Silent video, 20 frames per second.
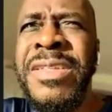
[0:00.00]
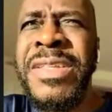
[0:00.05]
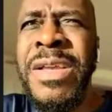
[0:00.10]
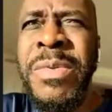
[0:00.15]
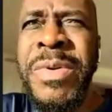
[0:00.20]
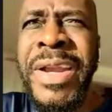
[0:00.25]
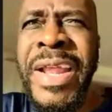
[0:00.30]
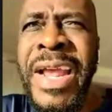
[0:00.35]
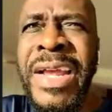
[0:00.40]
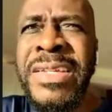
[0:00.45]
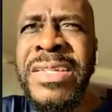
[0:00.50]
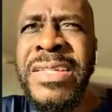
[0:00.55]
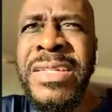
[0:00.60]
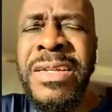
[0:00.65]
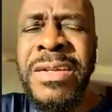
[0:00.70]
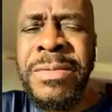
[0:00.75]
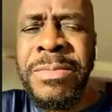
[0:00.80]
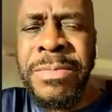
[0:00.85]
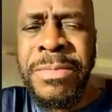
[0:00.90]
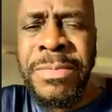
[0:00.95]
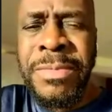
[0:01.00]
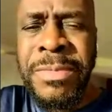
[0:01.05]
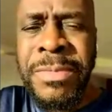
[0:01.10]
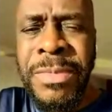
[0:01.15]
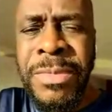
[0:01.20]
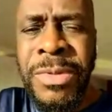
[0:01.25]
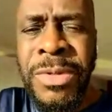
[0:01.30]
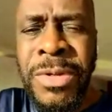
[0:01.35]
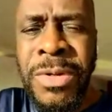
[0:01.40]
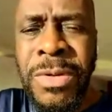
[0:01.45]
someone asked him,
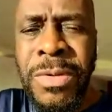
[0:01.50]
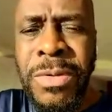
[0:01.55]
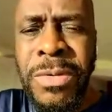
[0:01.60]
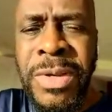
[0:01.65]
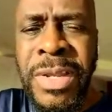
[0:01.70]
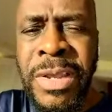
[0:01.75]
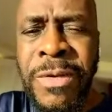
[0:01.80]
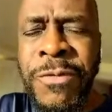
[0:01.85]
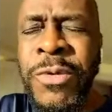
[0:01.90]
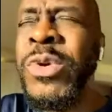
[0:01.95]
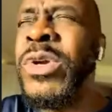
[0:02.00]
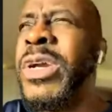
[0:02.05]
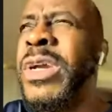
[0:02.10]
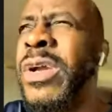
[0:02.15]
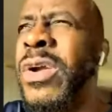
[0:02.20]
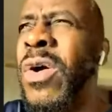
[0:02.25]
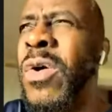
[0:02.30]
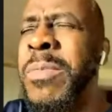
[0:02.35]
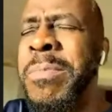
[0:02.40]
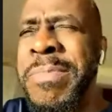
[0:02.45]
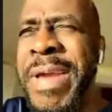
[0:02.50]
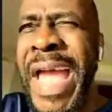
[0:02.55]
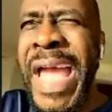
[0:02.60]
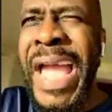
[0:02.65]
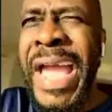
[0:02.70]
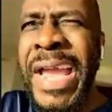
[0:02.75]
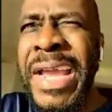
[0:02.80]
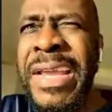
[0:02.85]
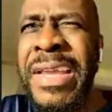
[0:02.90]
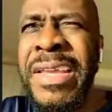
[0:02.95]
if you could go
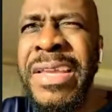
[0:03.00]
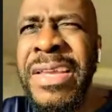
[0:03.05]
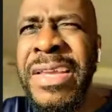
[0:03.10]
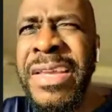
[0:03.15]
back